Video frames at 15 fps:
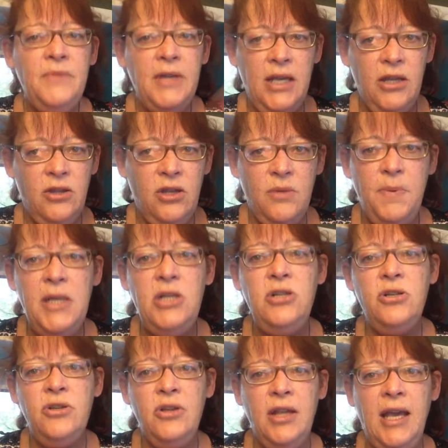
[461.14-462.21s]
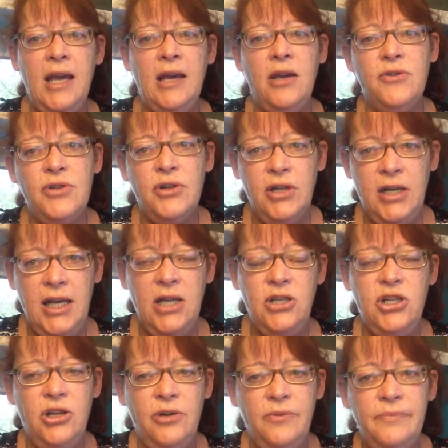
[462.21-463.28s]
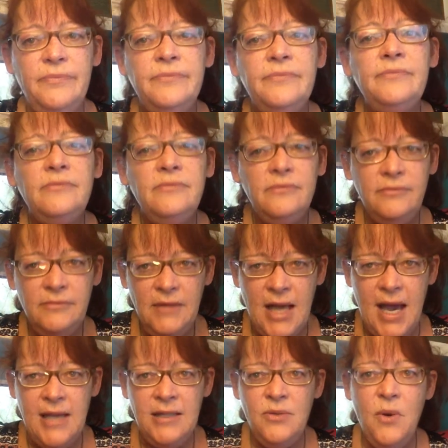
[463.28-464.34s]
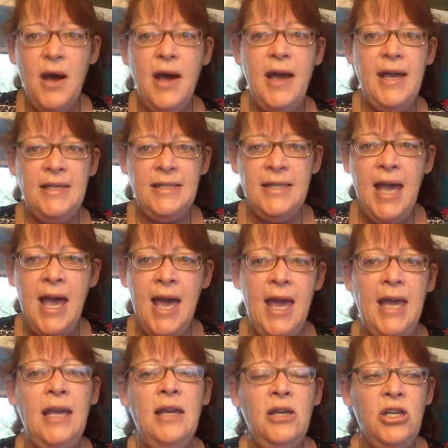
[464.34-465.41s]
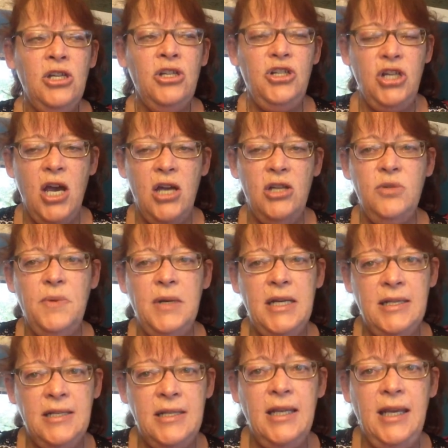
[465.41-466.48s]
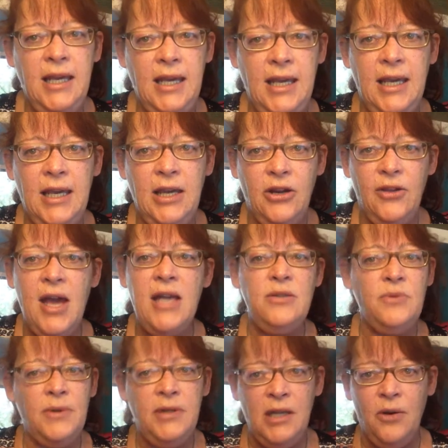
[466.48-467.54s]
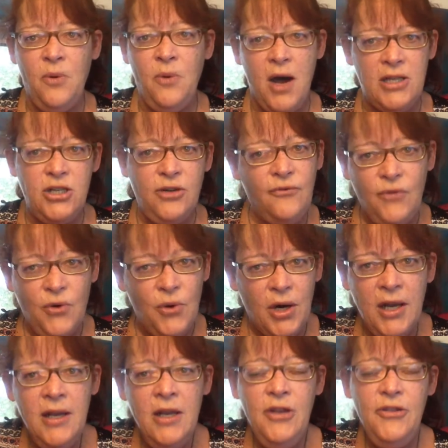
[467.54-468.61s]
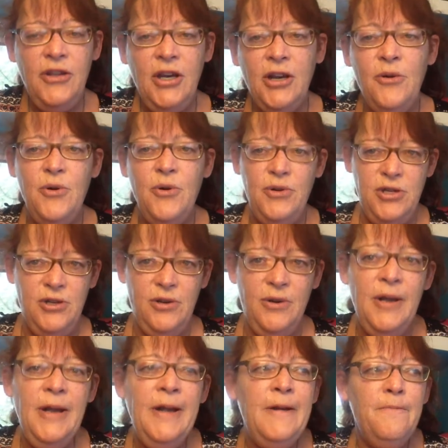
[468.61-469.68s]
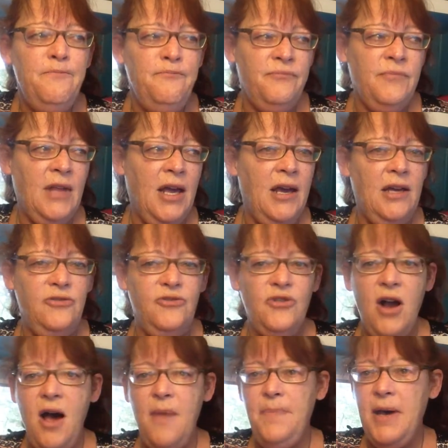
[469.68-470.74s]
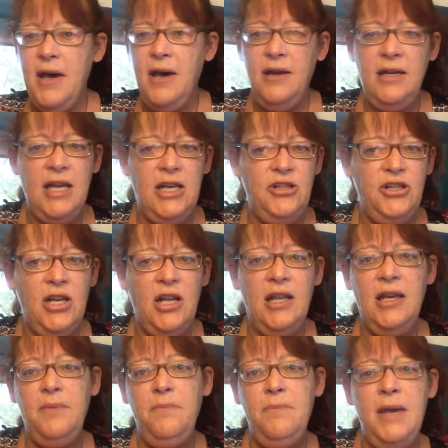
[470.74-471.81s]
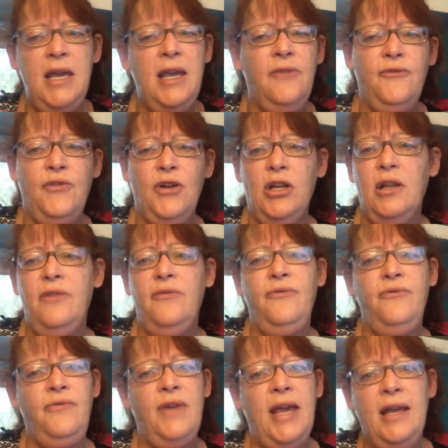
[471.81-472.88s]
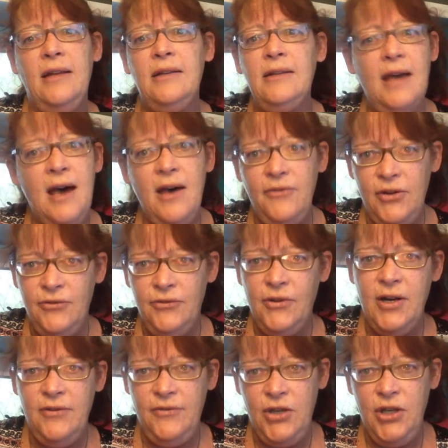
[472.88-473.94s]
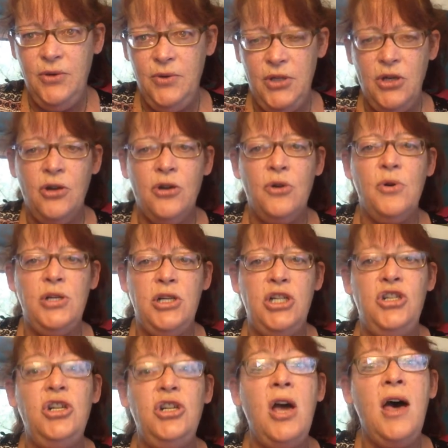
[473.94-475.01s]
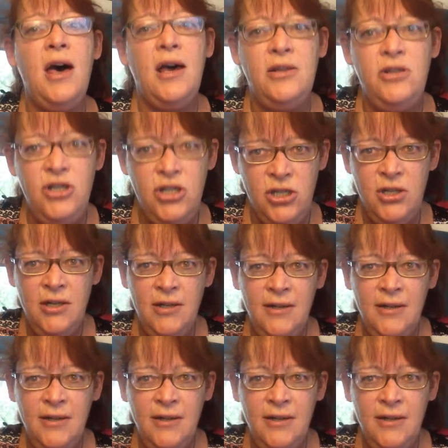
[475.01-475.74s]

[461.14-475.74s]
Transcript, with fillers: either the pigeons or the geckos are going to get you. That's why I say judgment is the key here. That's what they're watching for. They're going to drop an angelic being full of fake love in front of you, and you're going to judge